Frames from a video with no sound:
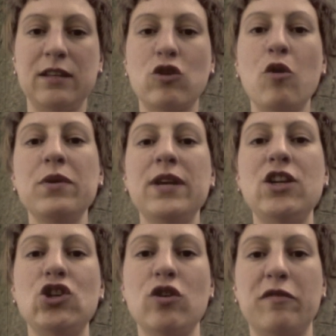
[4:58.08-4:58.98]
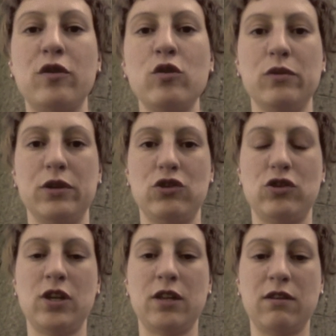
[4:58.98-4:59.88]
combination of
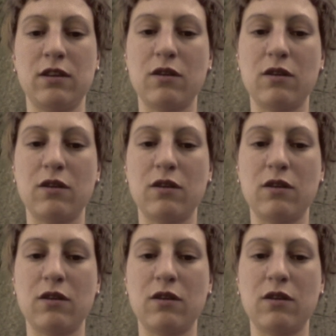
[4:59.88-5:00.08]
runes. That